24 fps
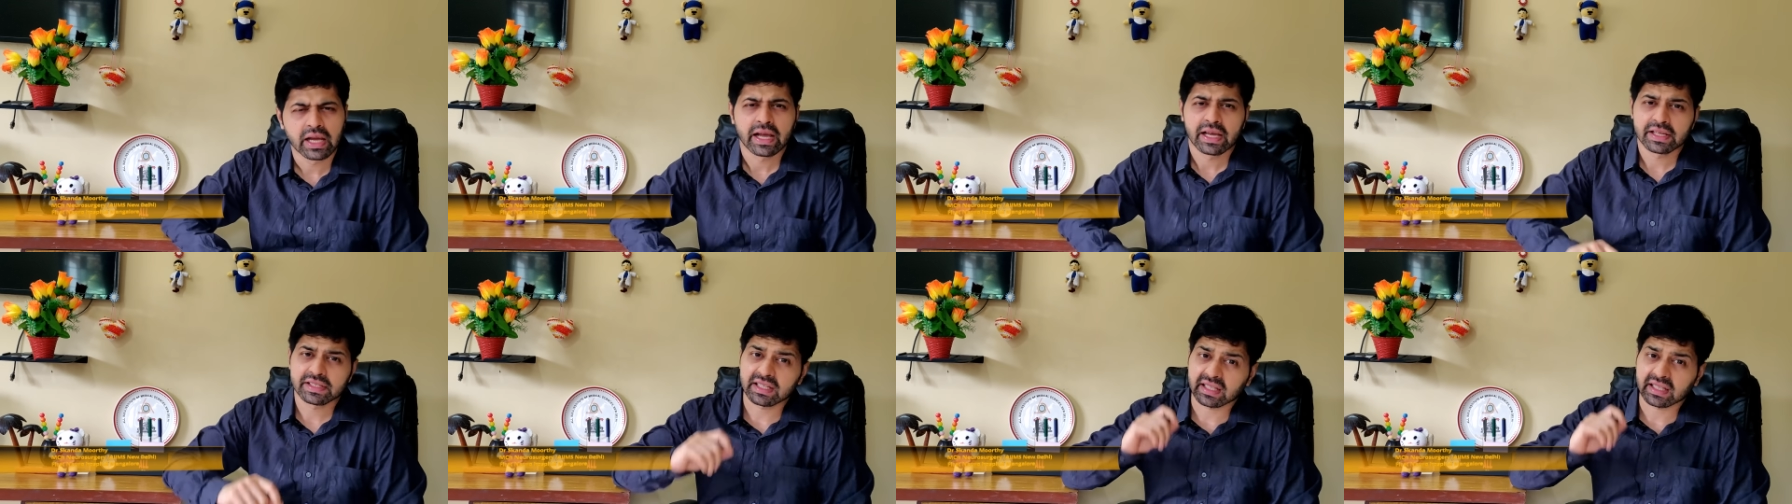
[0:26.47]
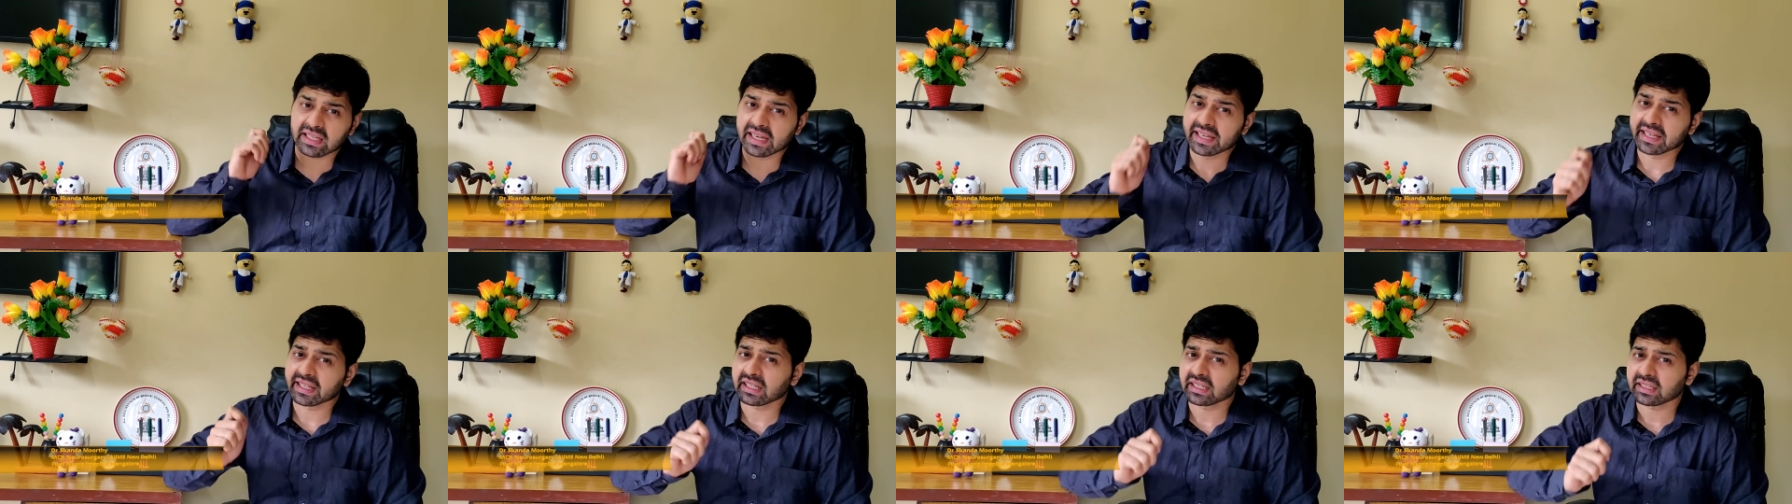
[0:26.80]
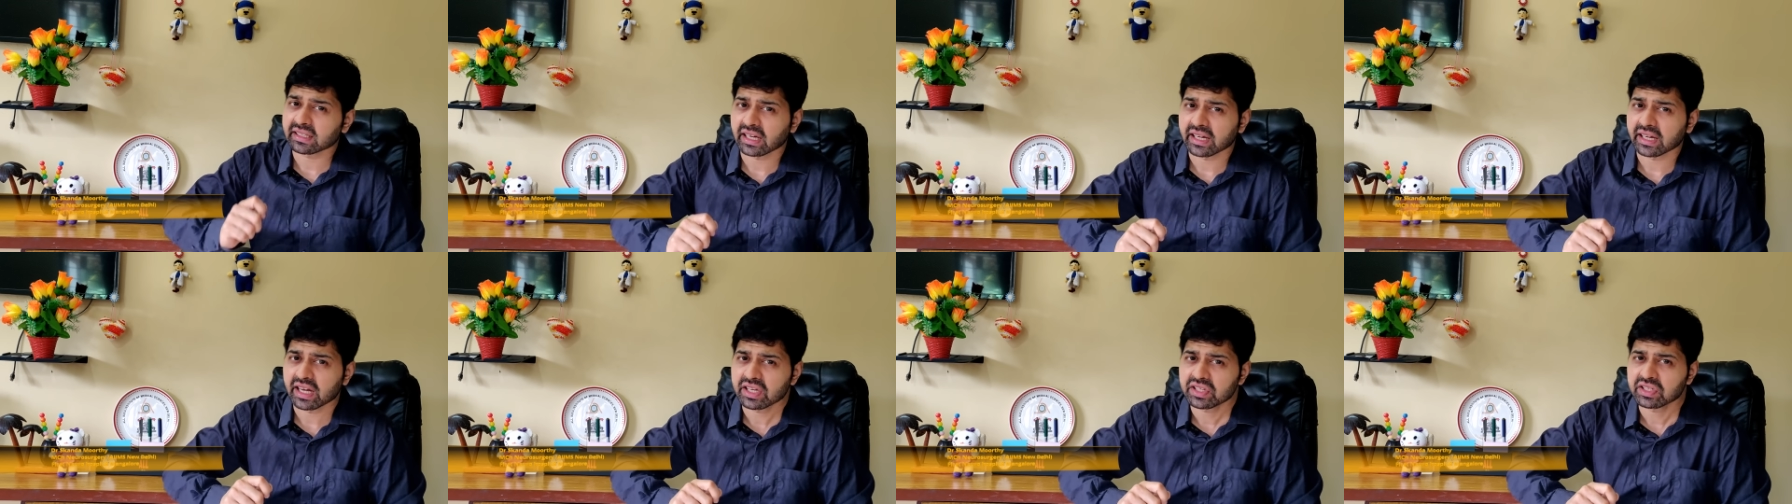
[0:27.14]
is a clinical
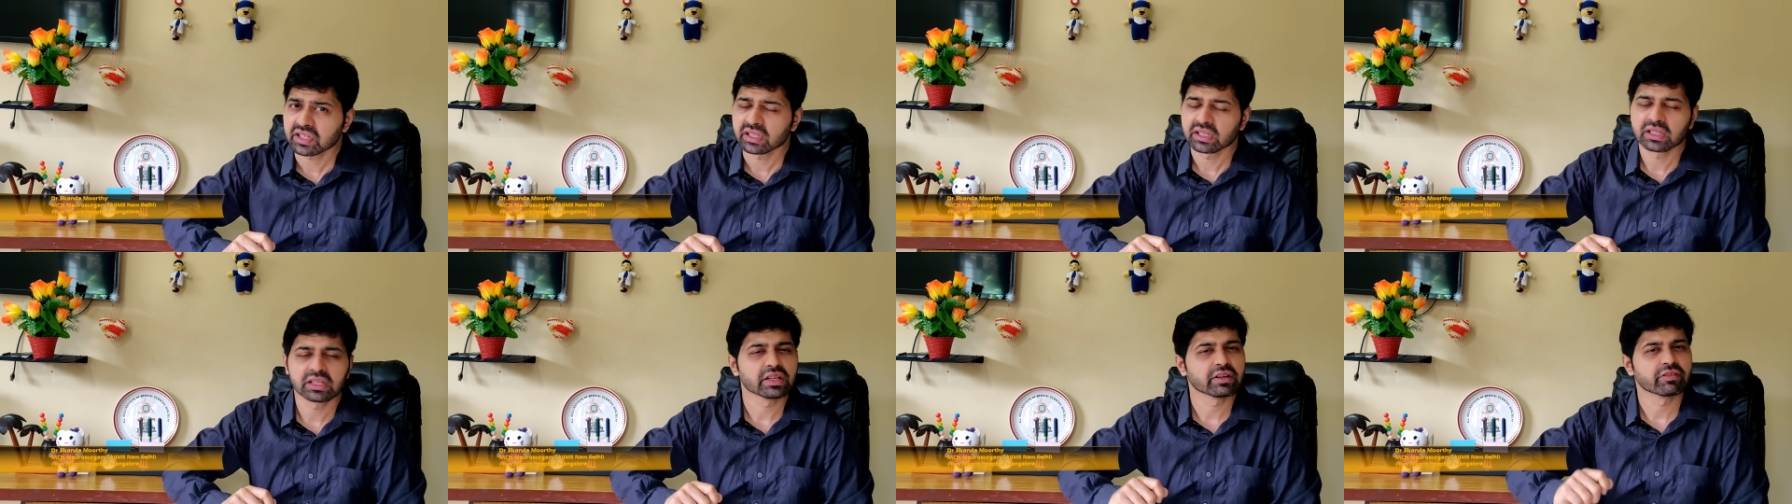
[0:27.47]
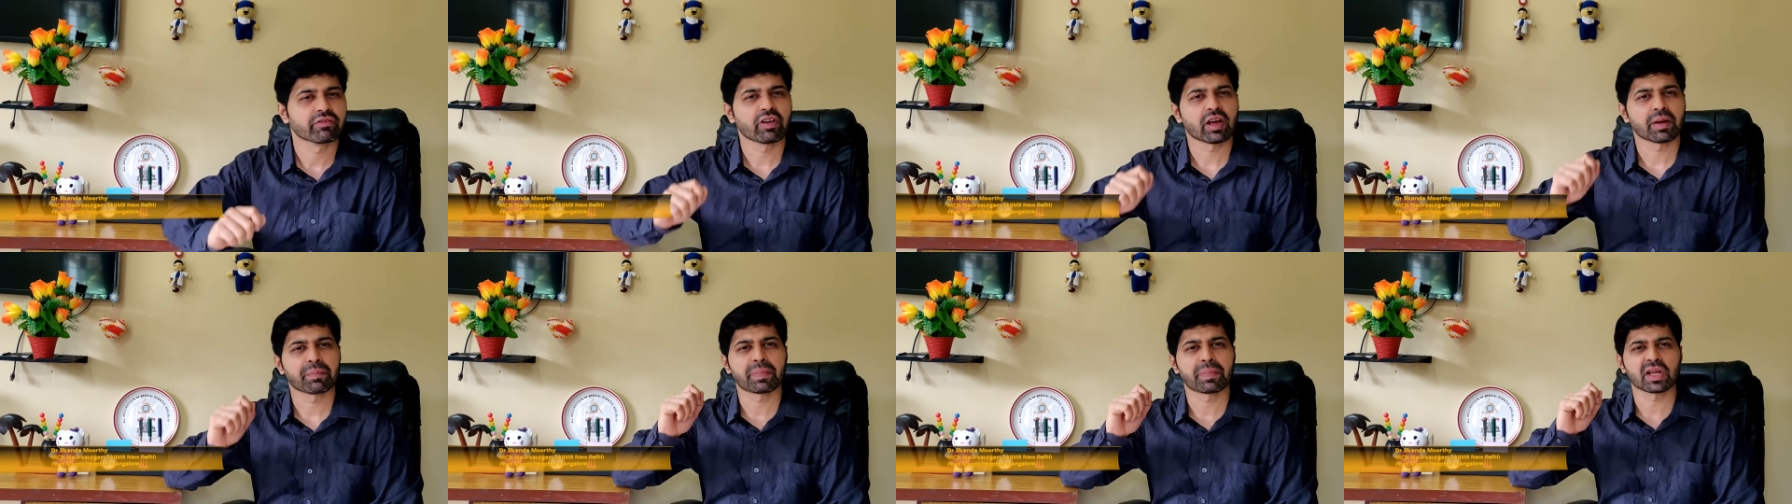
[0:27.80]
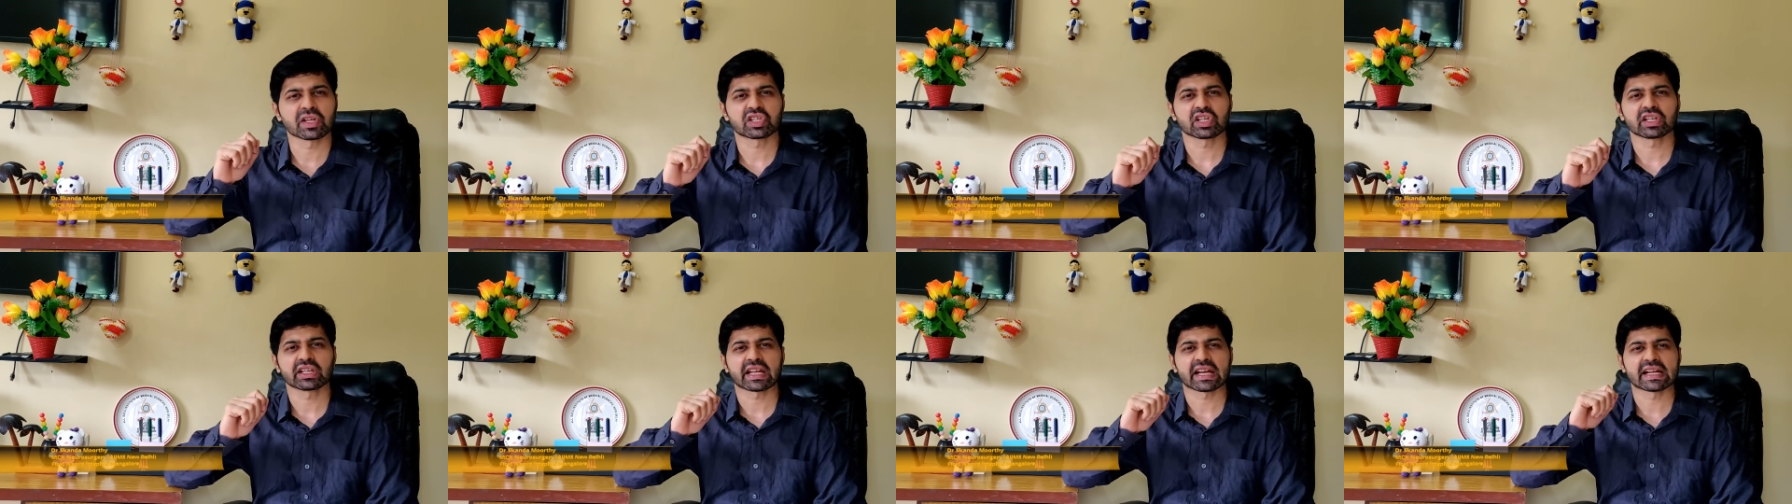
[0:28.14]
condition where
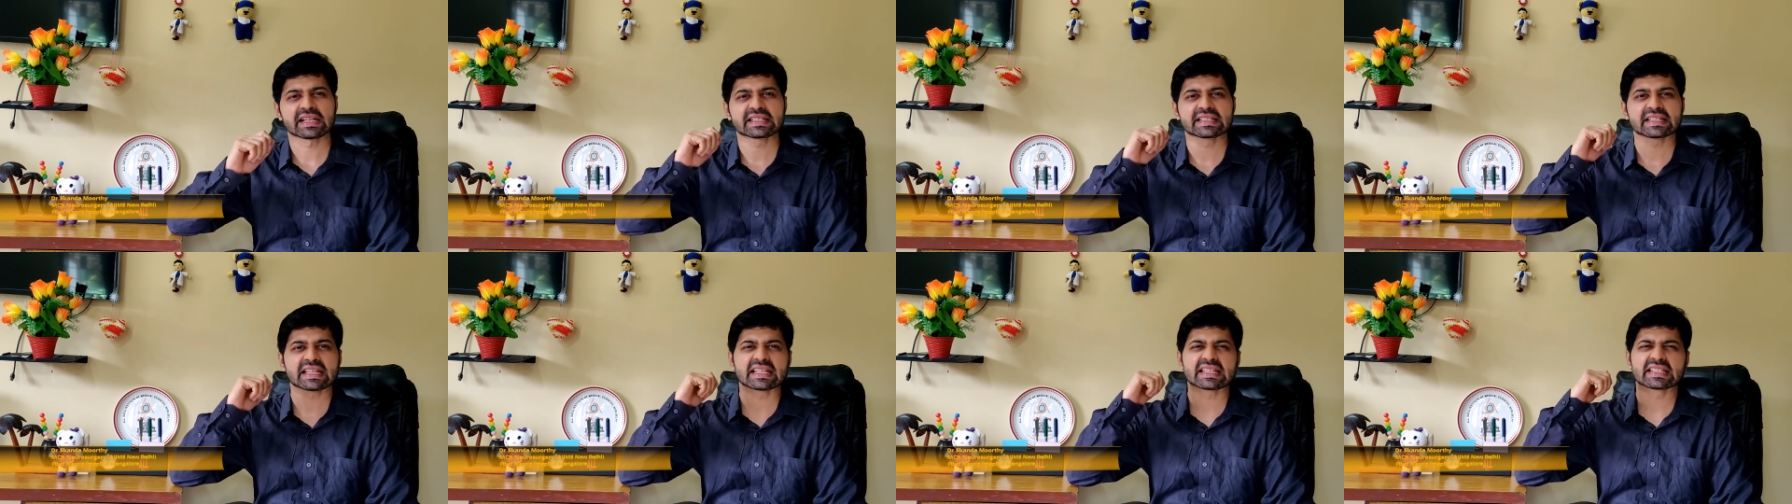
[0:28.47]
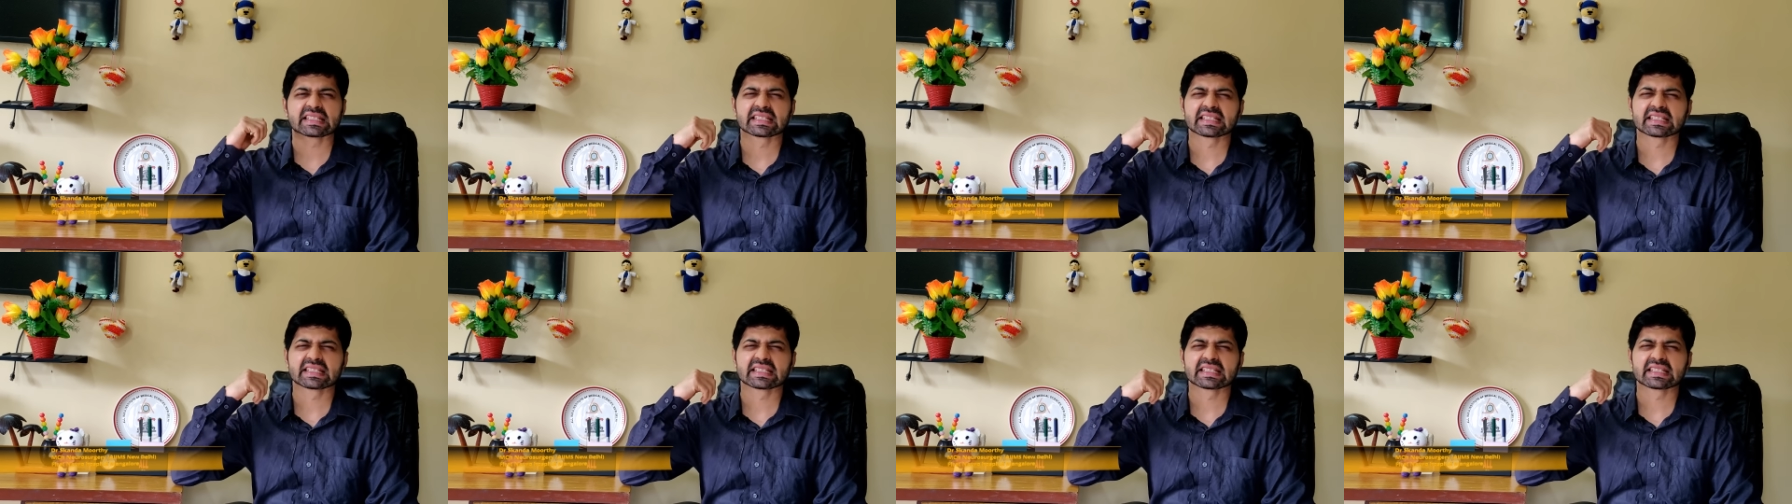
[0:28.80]
patient gets